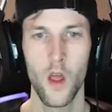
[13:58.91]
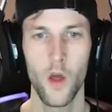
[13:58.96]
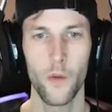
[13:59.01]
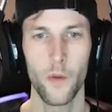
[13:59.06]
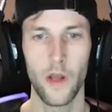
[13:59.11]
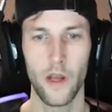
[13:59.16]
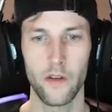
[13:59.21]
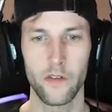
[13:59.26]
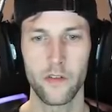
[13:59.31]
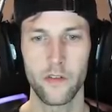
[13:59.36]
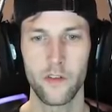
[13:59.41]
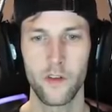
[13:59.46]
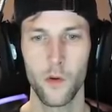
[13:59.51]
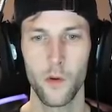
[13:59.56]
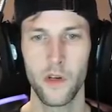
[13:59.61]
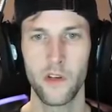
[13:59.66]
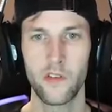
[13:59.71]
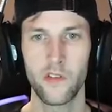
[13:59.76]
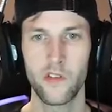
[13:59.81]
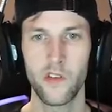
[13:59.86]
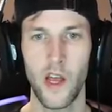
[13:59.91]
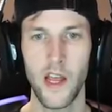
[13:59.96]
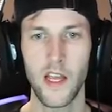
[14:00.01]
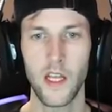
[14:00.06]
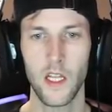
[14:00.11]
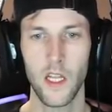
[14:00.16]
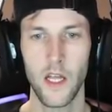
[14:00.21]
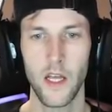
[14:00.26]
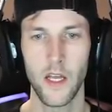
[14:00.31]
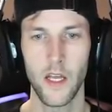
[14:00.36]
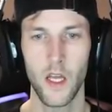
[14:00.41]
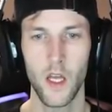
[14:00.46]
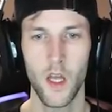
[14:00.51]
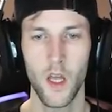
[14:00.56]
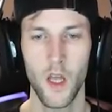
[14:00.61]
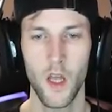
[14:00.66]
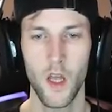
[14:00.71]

We got Stewie cycling.